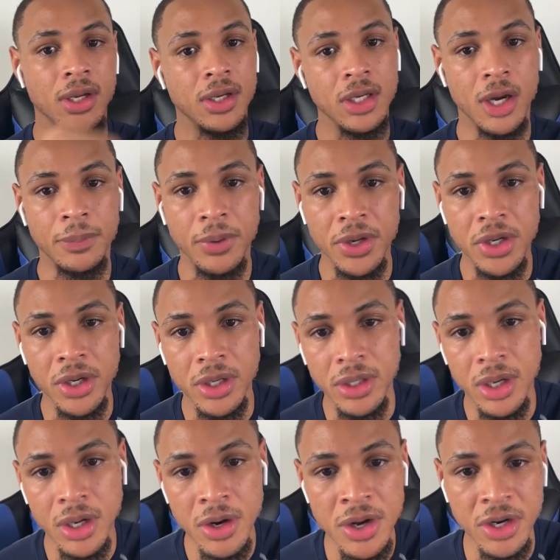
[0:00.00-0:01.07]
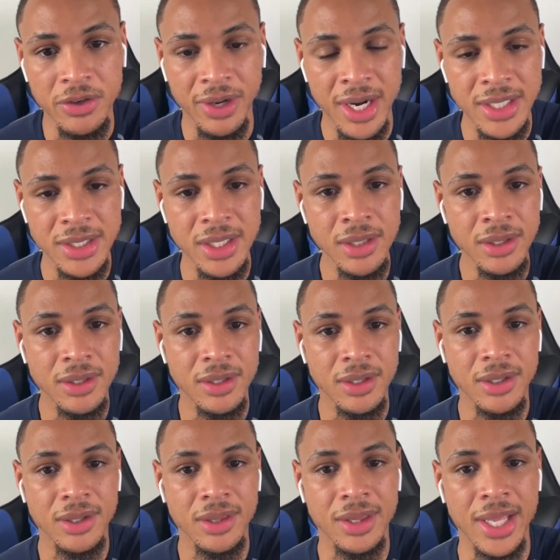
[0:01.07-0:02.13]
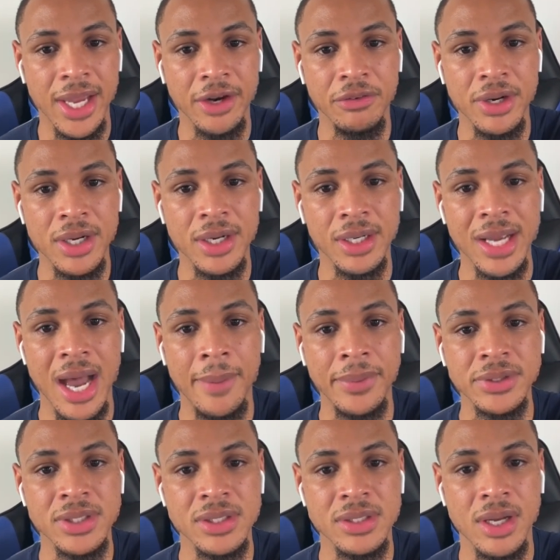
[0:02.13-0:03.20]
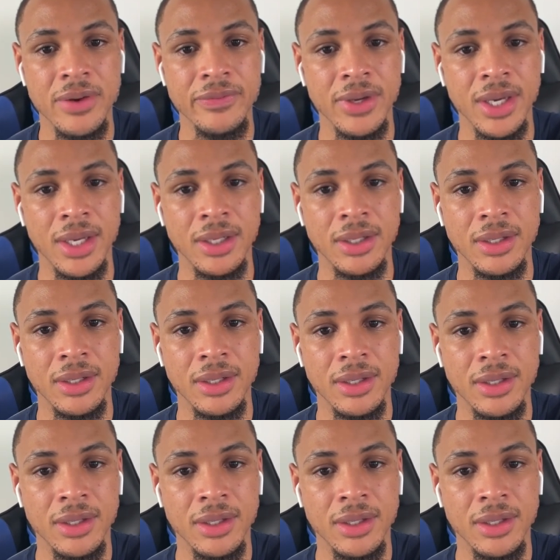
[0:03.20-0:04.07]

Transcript: yo, bro, you're going crazy, like reading the comments and stuff. And